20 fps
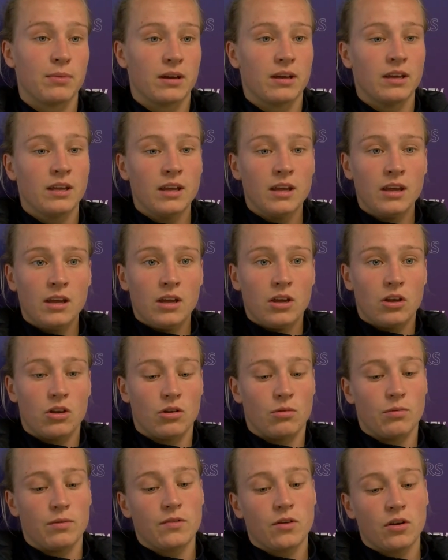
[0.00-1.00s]
But you
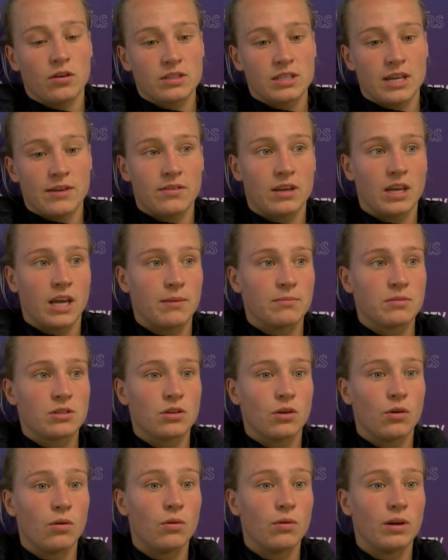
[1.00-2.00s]
know we've got seven games
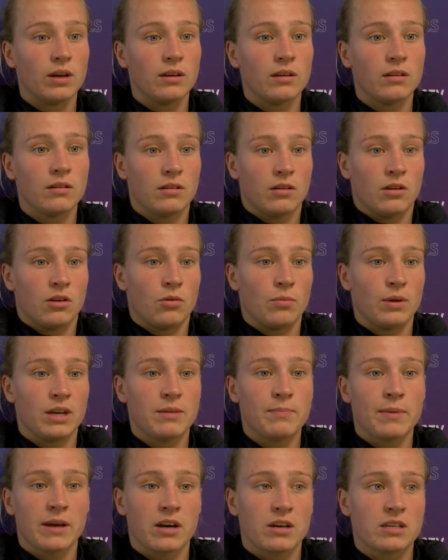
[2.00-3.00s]
to go, and you know we need
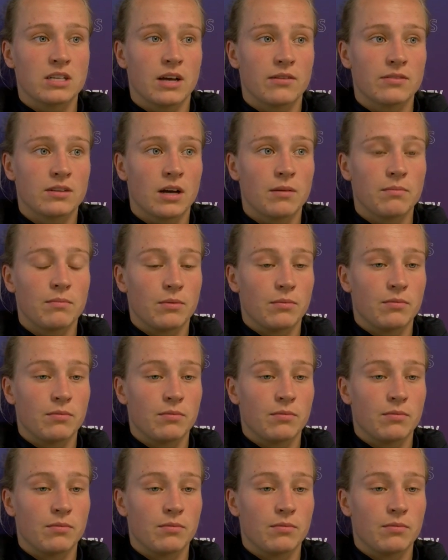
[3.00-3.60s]
to pick ourselves up.